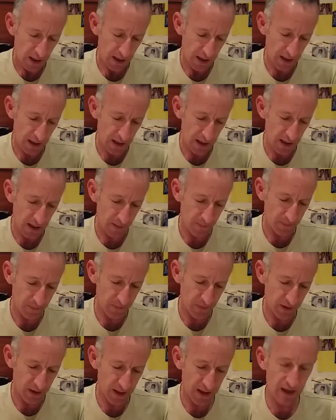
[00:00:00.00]

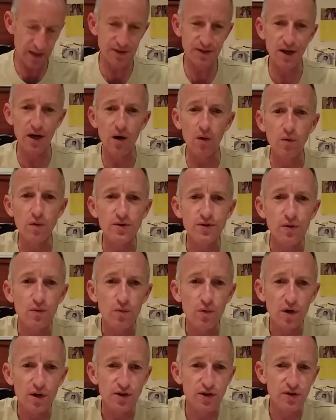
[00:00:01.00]
The Nassau was a
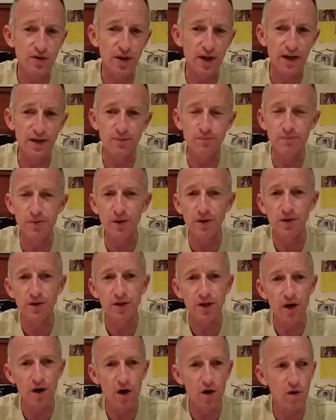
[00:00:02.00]
watch that Bill
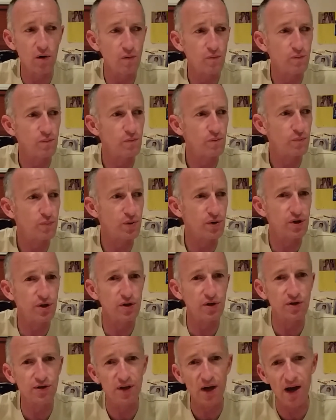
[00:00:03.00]
Yeo
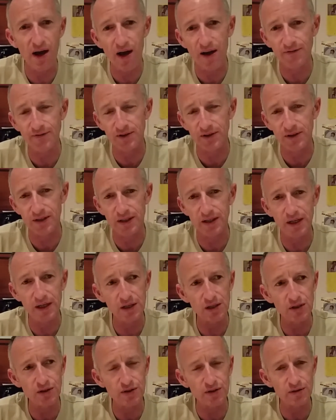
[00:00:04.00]
produced after the
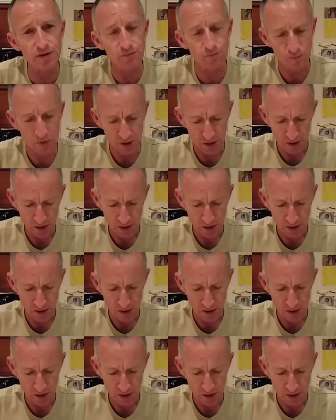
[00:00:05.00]
Kingston,